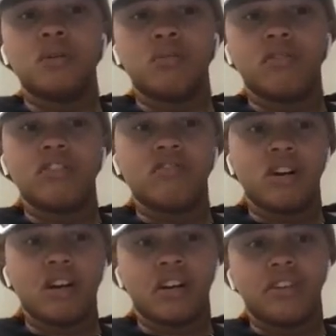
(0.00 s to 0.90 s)
people to
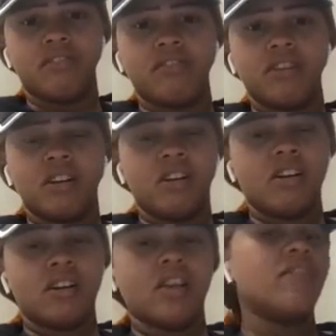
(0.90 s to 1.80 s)
thrive
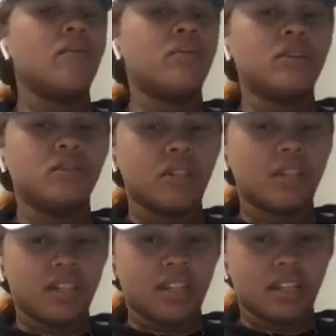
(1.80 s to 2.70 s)
if they want to do
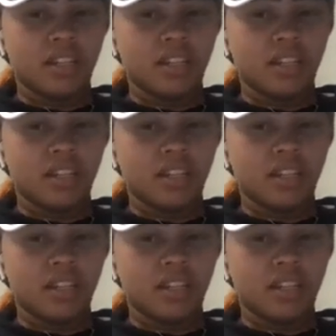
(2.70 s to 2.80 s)
that.